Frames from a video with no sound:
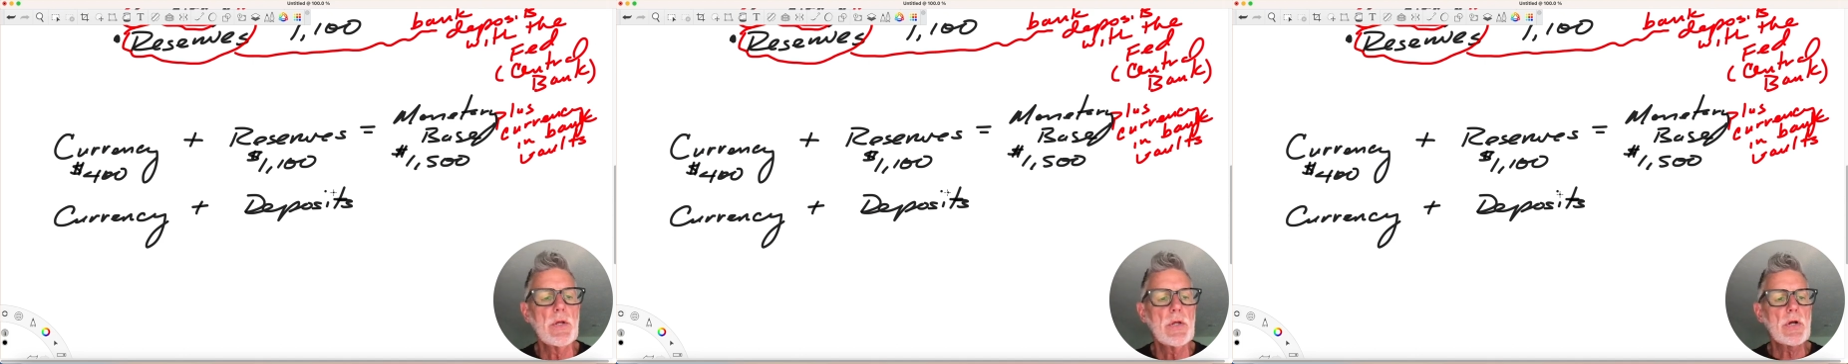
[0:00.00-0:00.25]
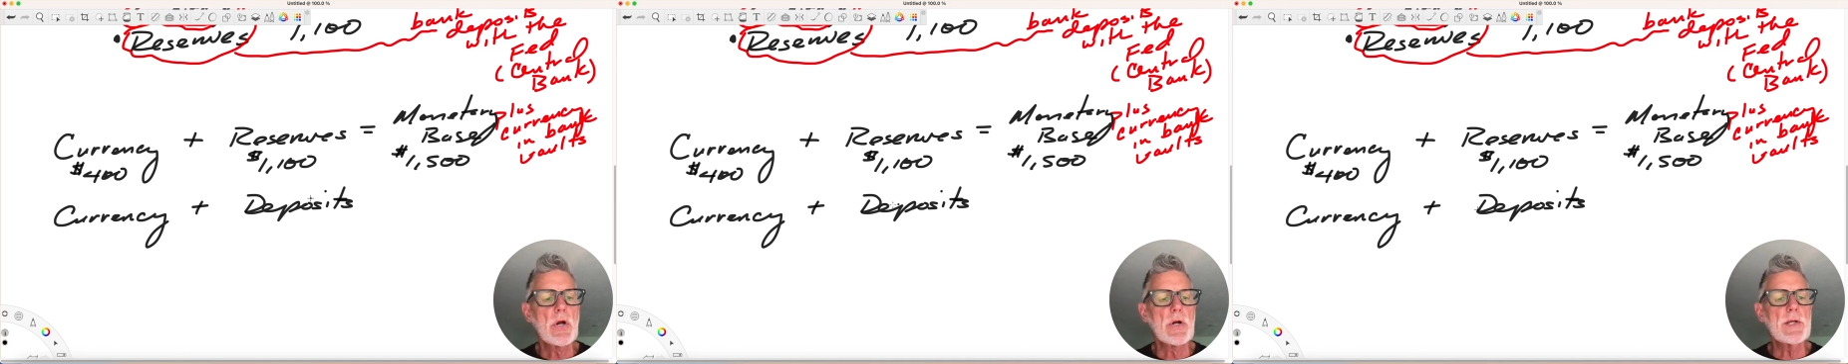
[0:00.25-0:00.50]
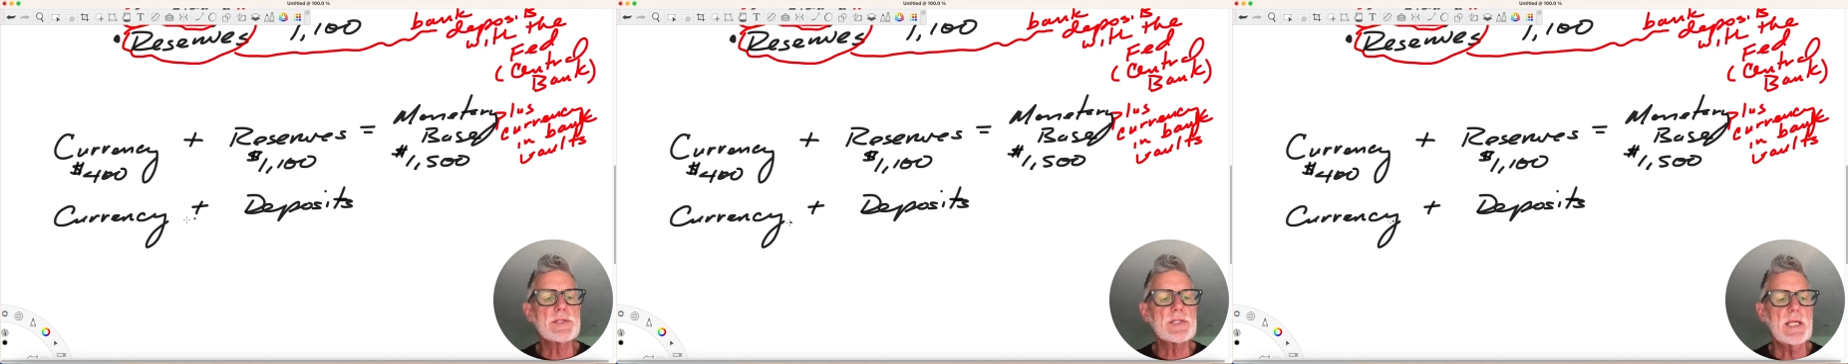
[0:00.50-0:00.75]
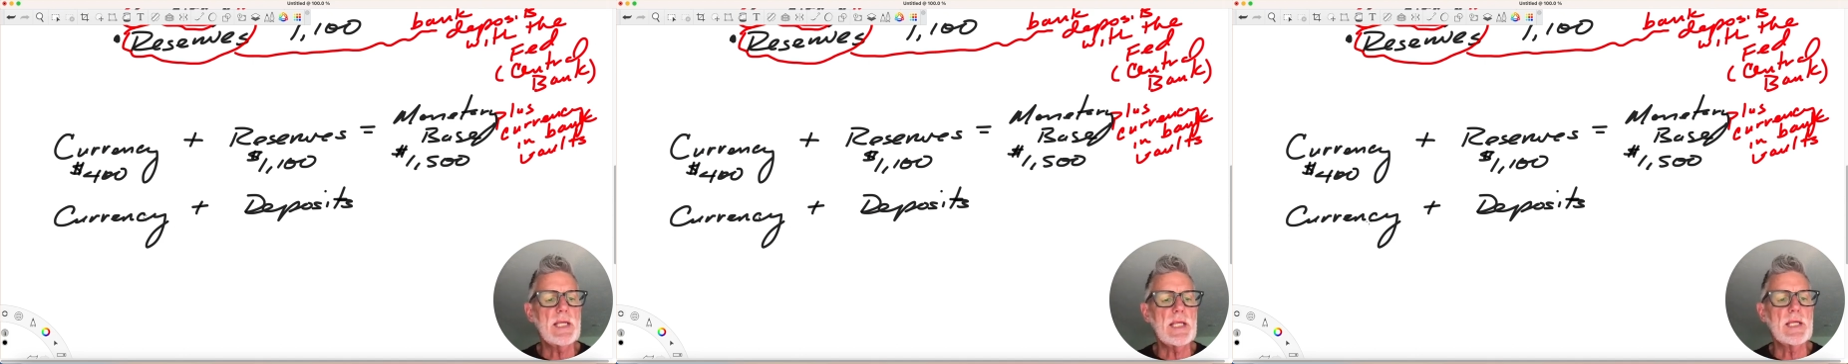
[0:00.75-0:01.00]

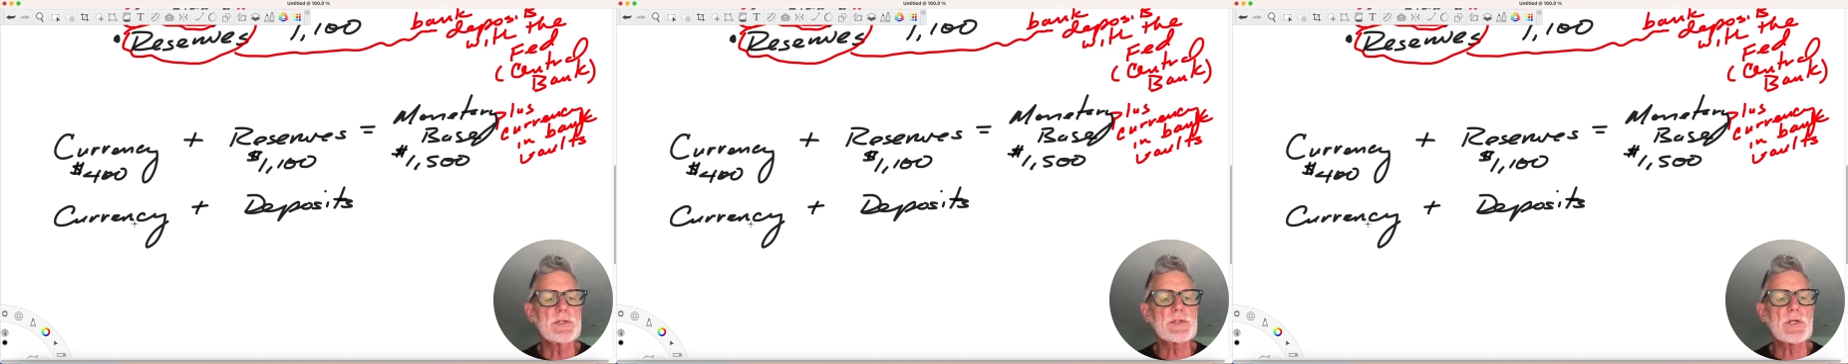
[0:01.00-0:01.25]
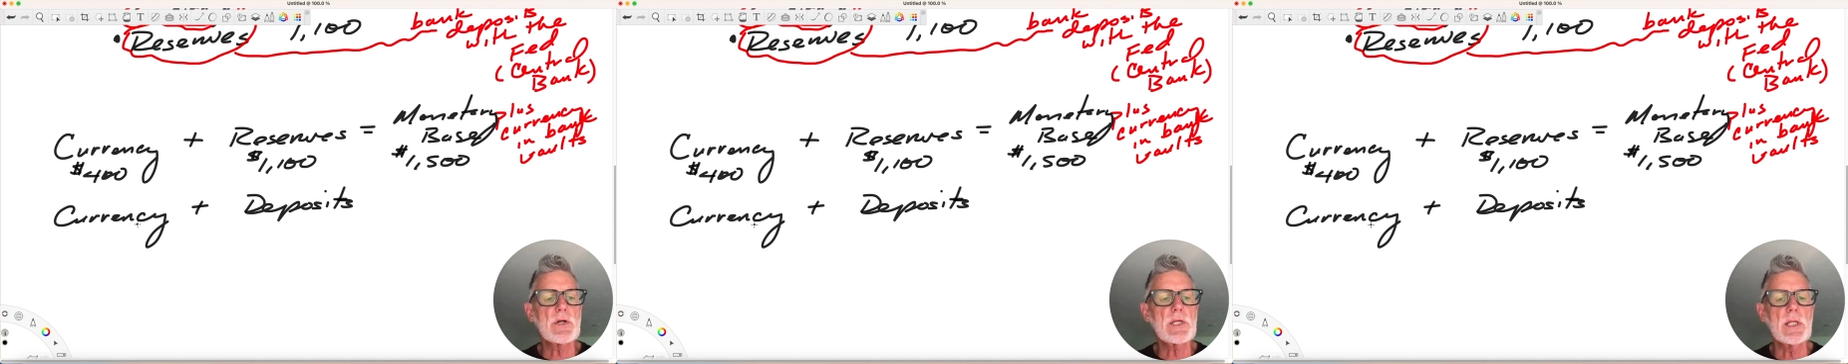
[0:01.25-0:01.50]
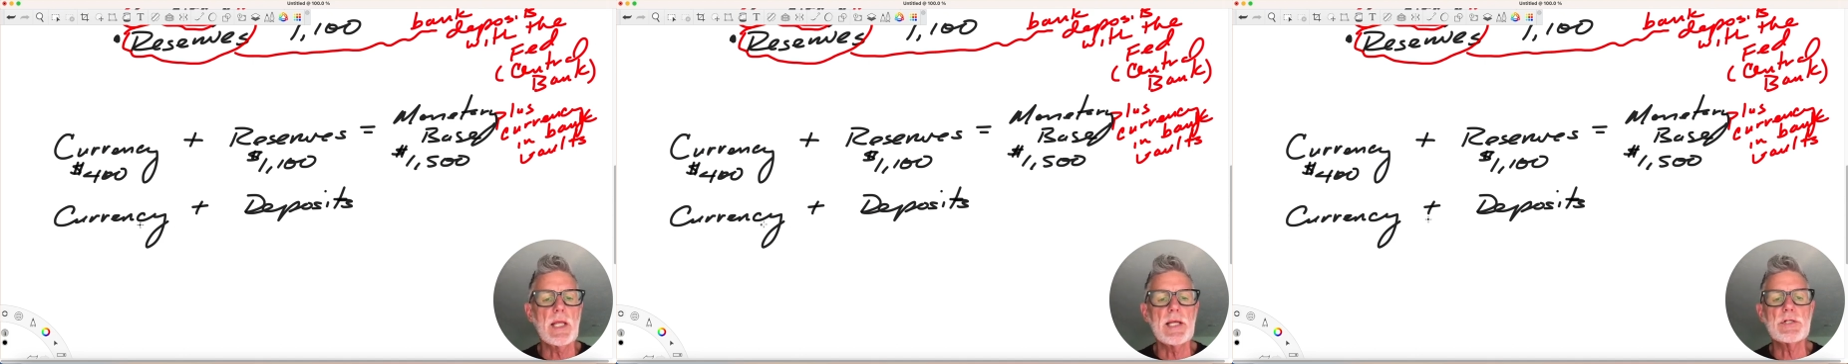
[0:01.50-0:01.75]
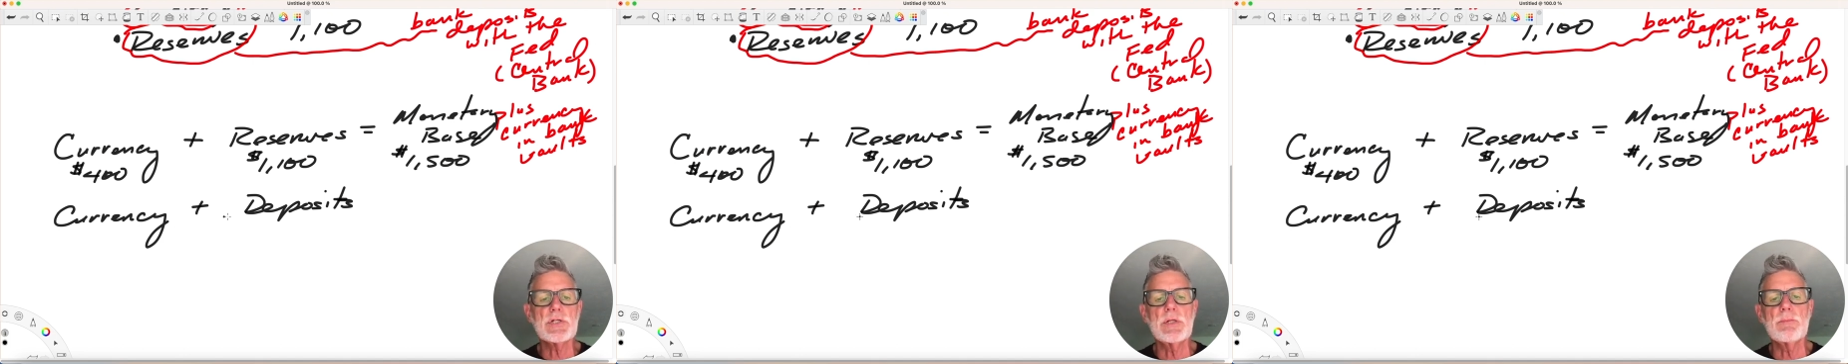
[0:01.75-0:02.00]
Currency in
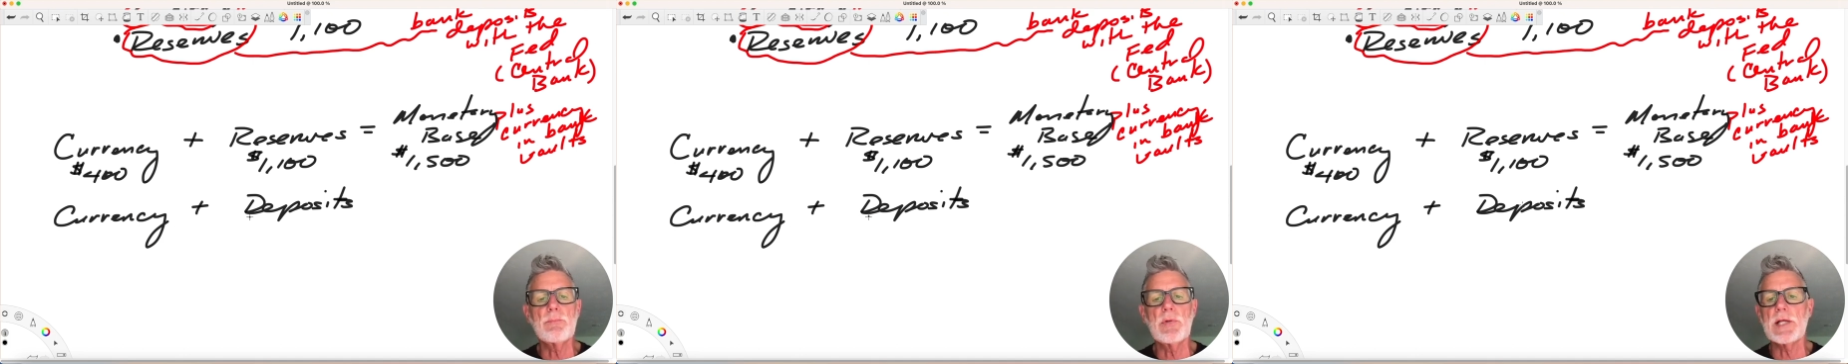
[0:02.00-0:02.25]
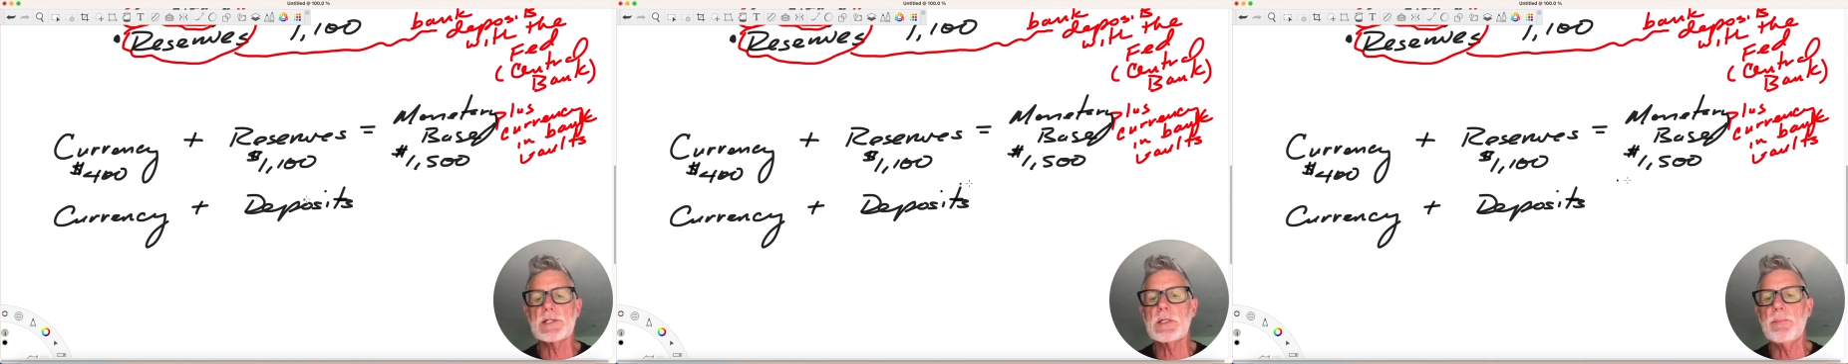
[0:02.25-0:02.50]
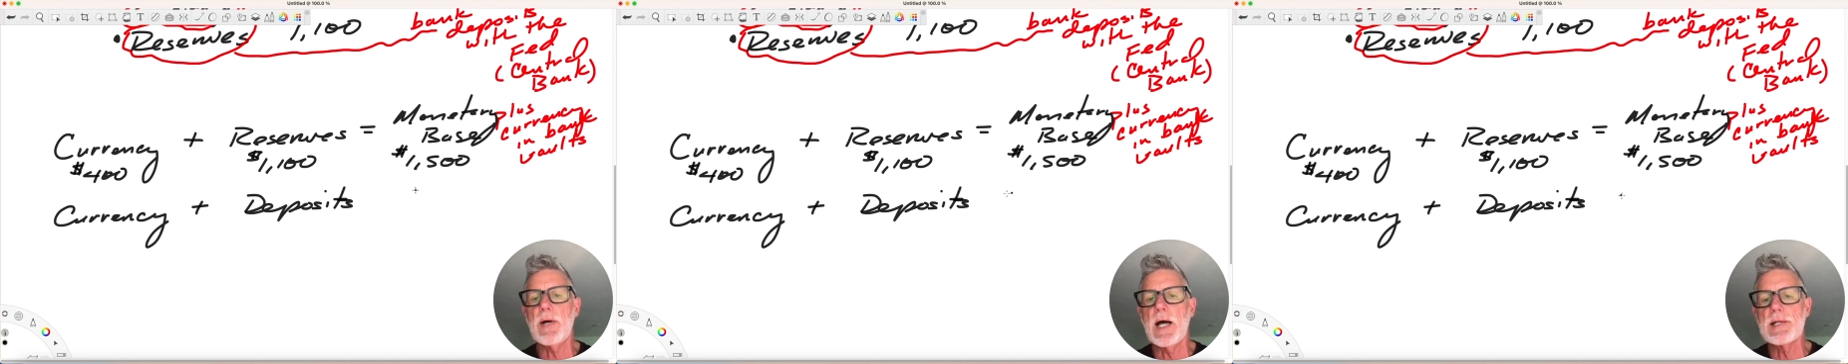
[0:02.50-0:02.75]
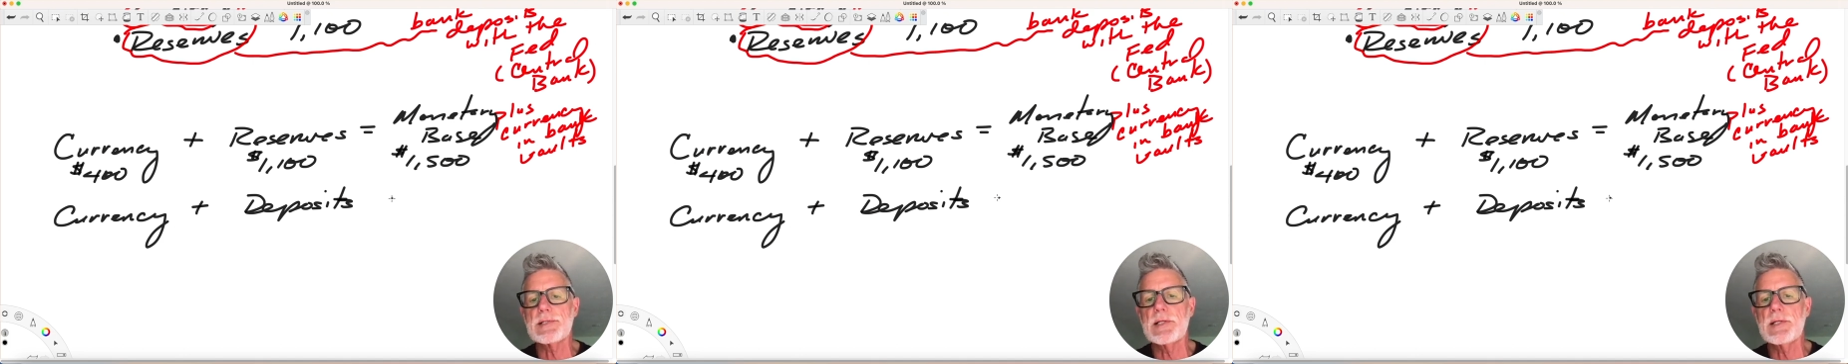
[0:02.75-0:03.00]
circulation plus
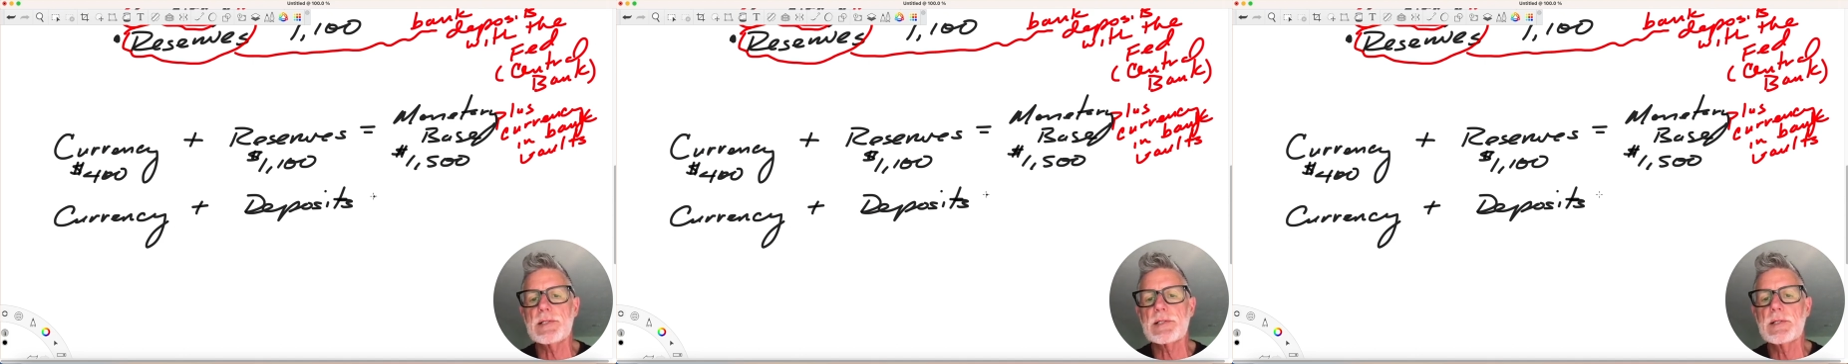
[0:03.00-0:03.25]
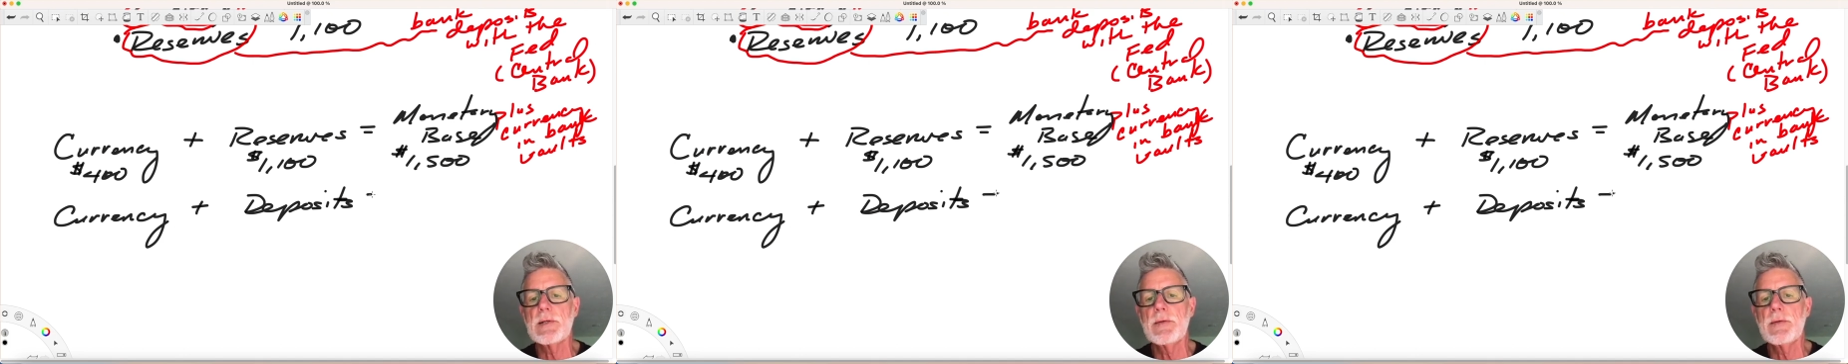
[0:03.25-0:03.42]
deposits